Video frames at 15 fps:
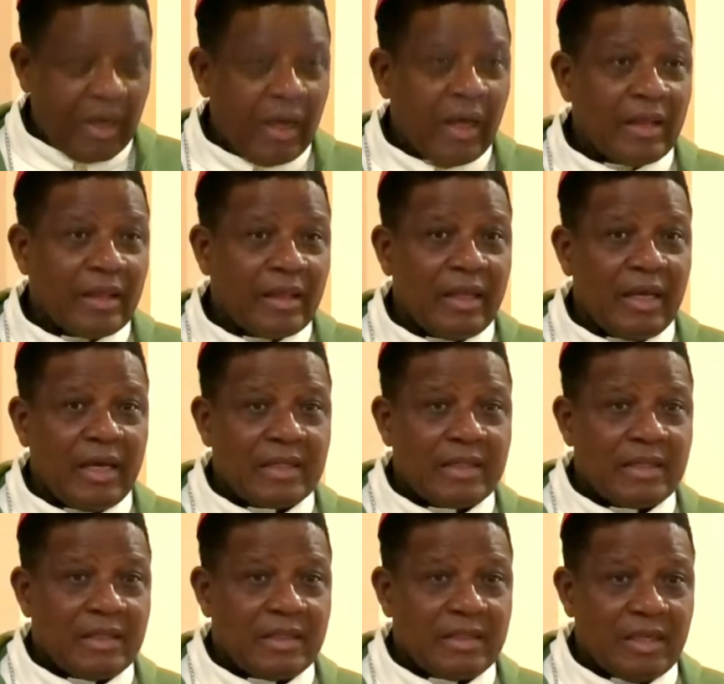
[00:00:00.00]
And that
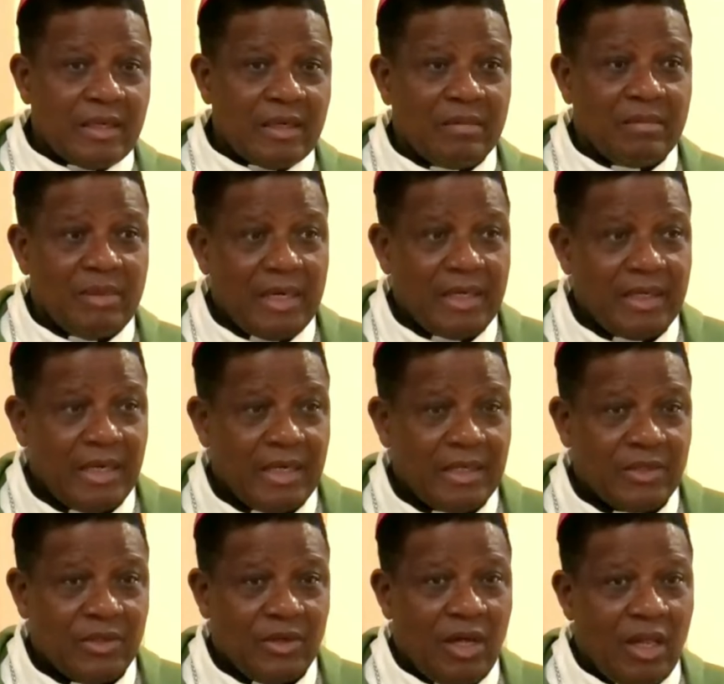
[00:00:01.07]
is a reminder
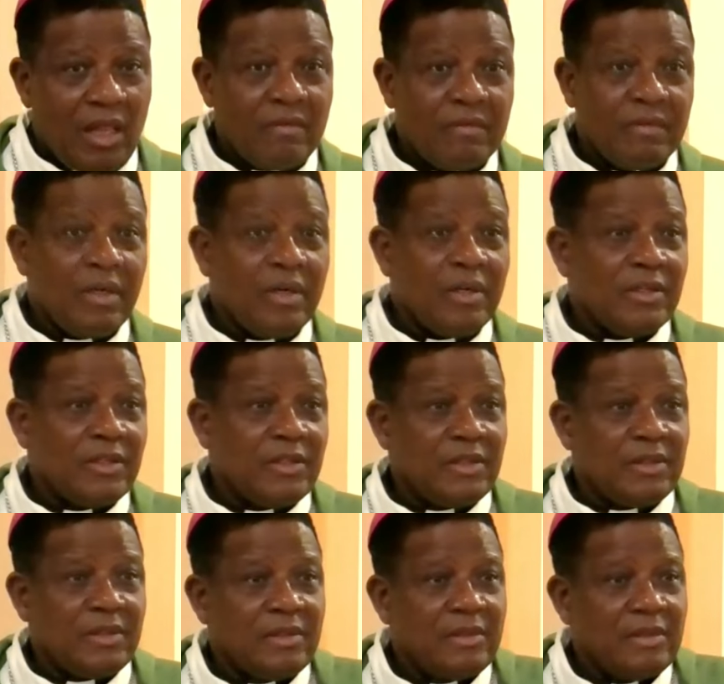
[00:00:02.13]
to all of
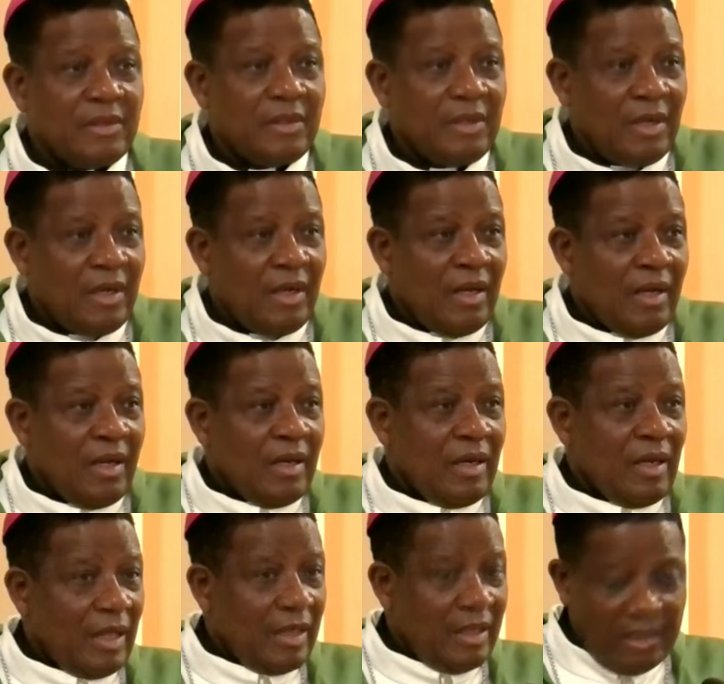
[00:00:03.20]
us
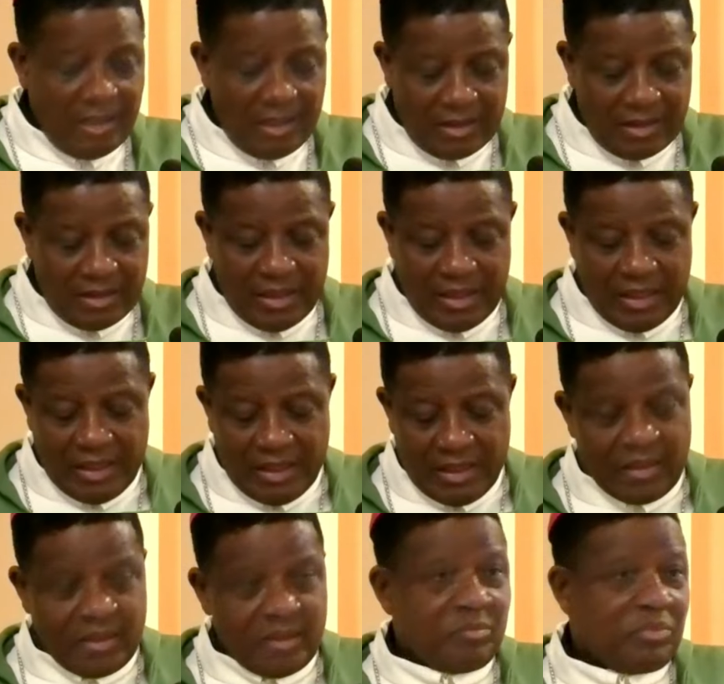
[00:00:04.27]
that these are
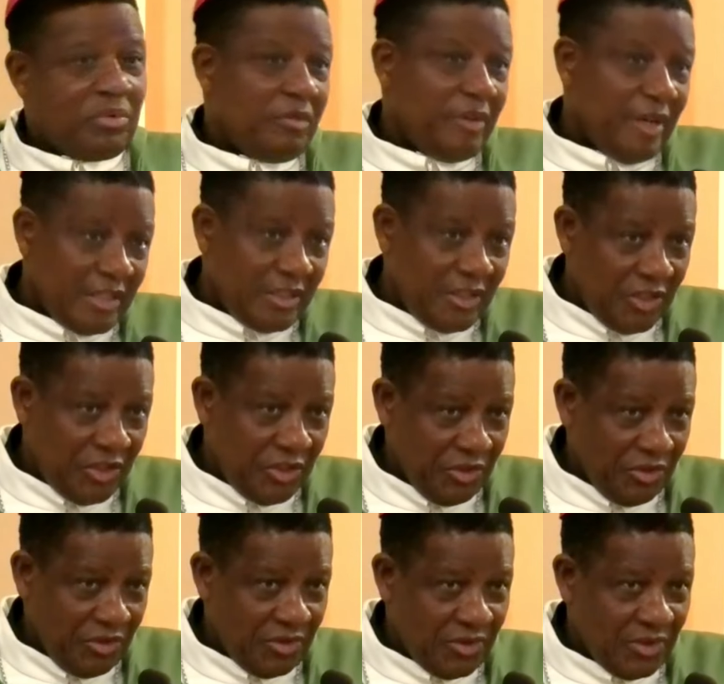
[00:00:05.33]

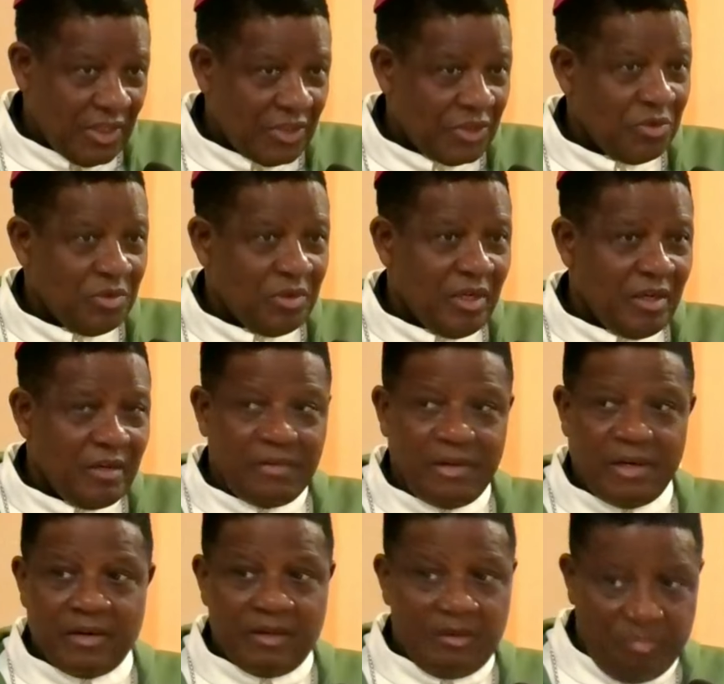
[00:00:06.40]
improvisations and should
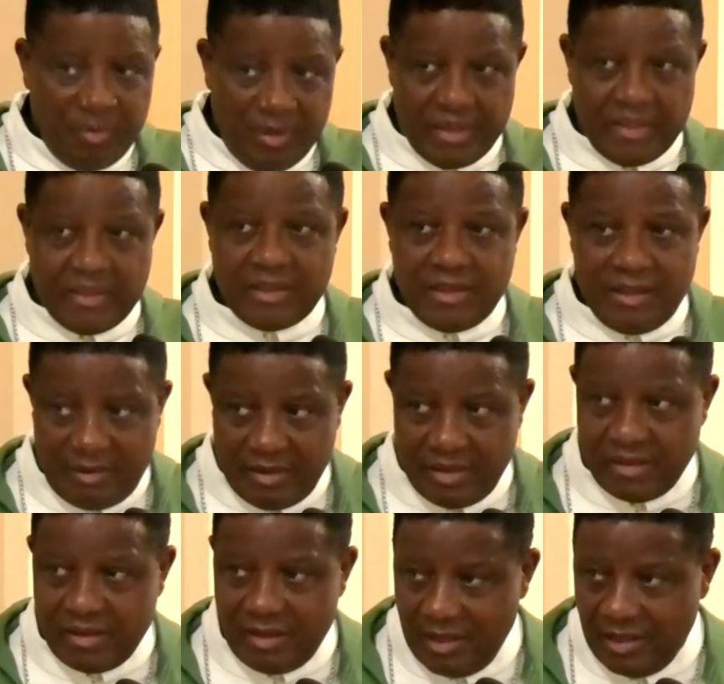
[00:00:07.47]
never replace the real
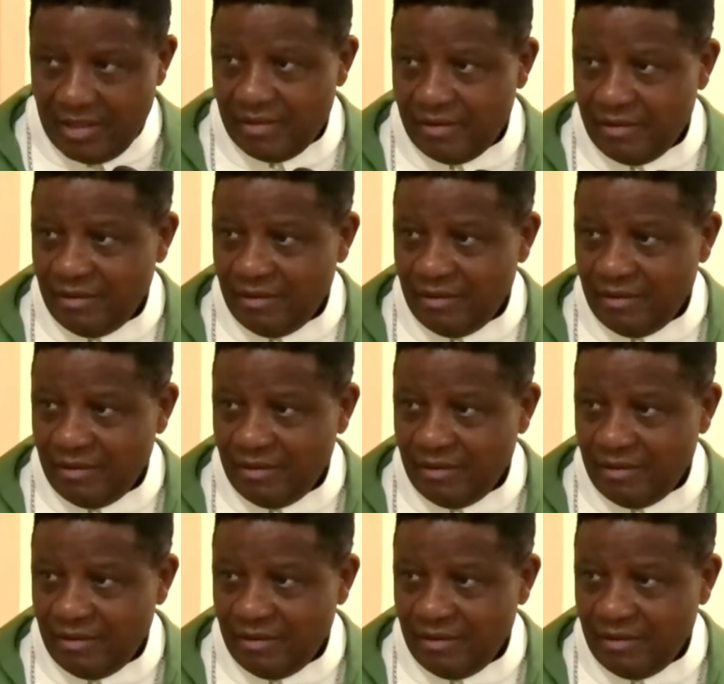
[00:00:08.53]
thing.